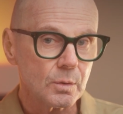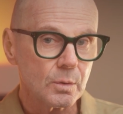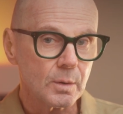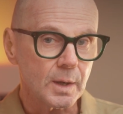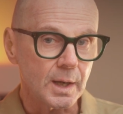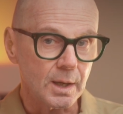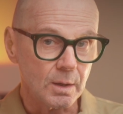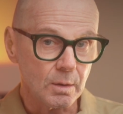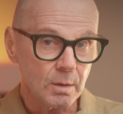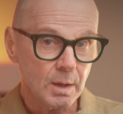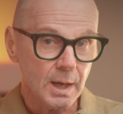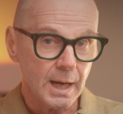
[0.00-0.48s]

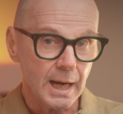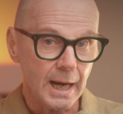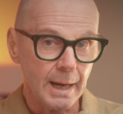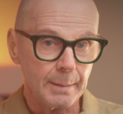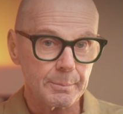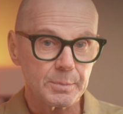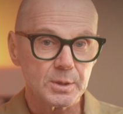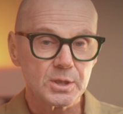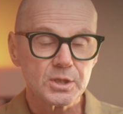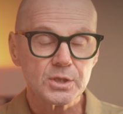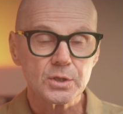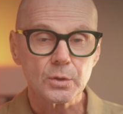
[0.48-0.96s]
Well,
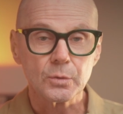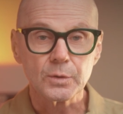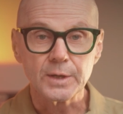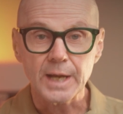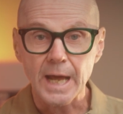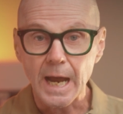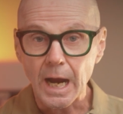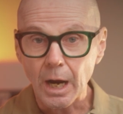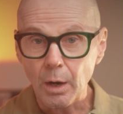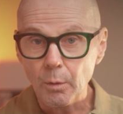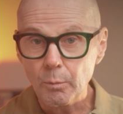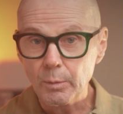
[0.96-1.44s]
up until
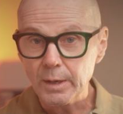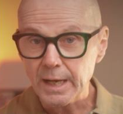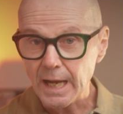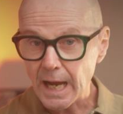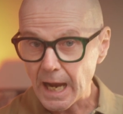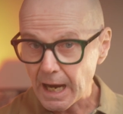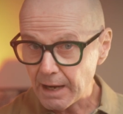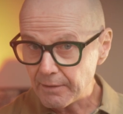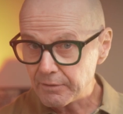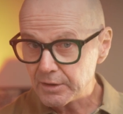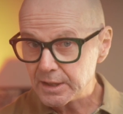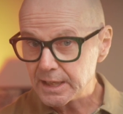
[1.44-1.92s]
now we
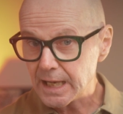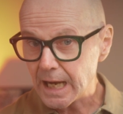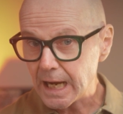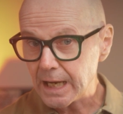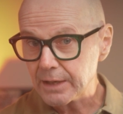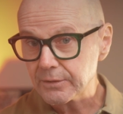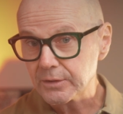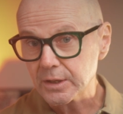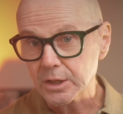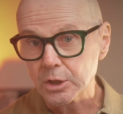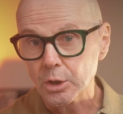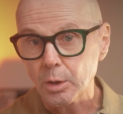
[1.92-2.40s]
haven't
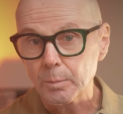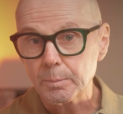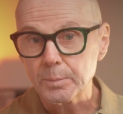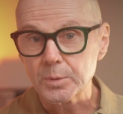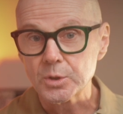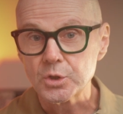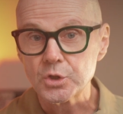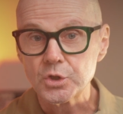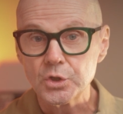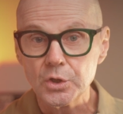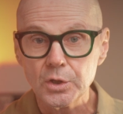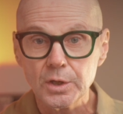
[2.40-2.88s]
had the
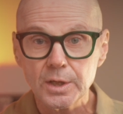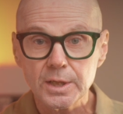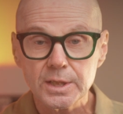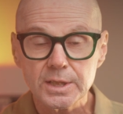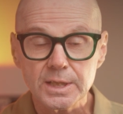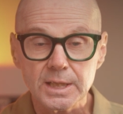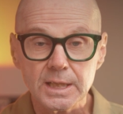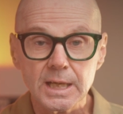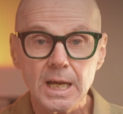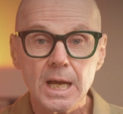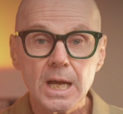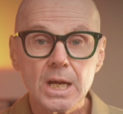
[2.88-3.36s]

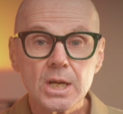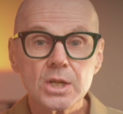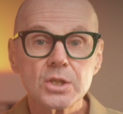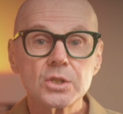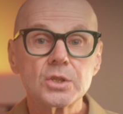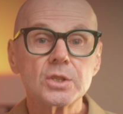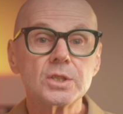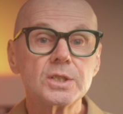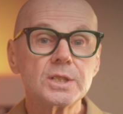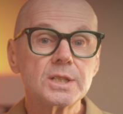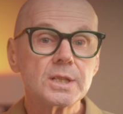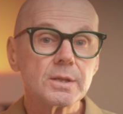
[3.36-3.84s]
opportunity
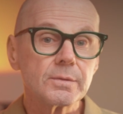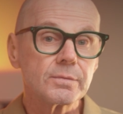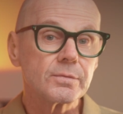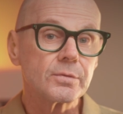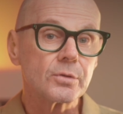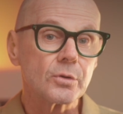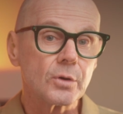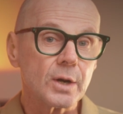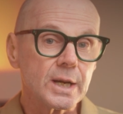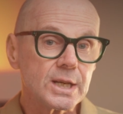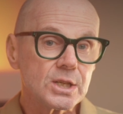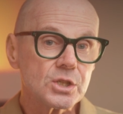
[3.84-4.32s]
to
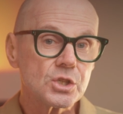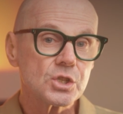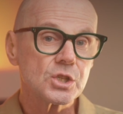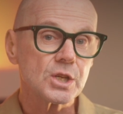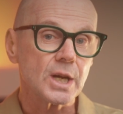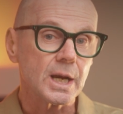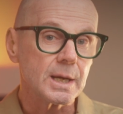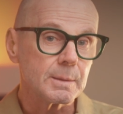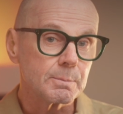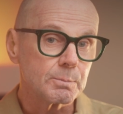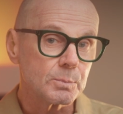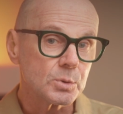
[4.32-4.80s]

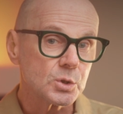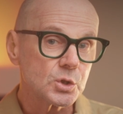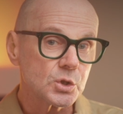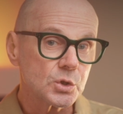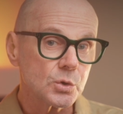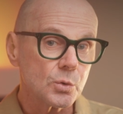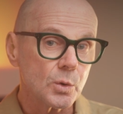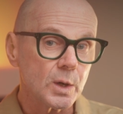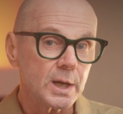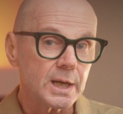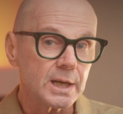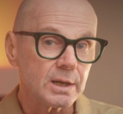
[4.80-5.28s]
differentiate
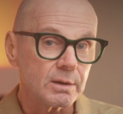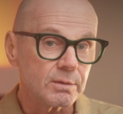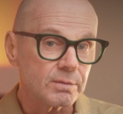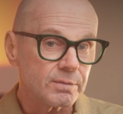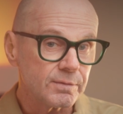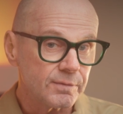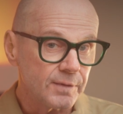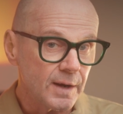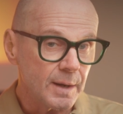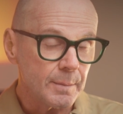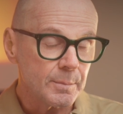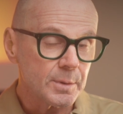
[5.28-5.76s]
between
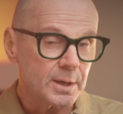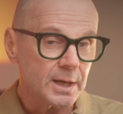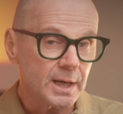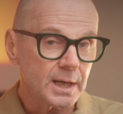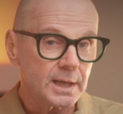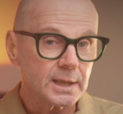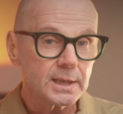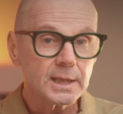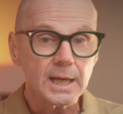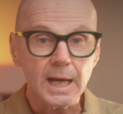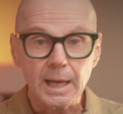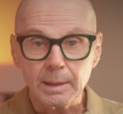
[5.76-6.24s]

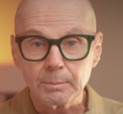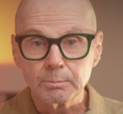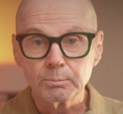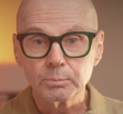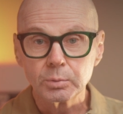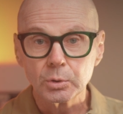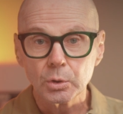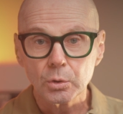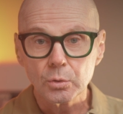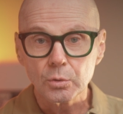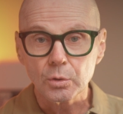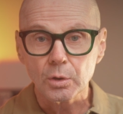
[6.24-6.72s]
feminine and
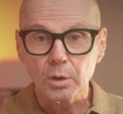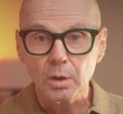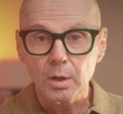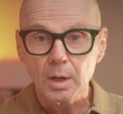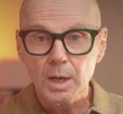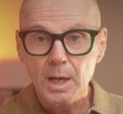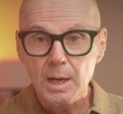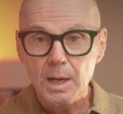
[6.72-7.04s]
plural